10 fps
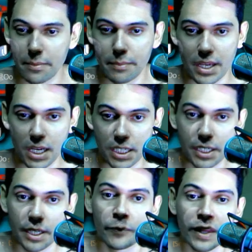and
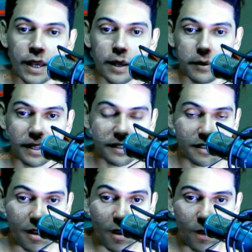beyond. But
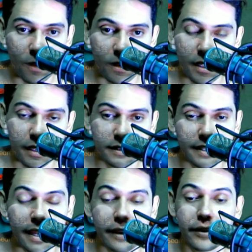that's not all.
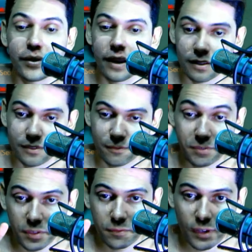There you got
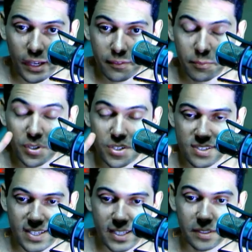
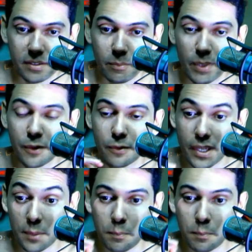15.5%. But if you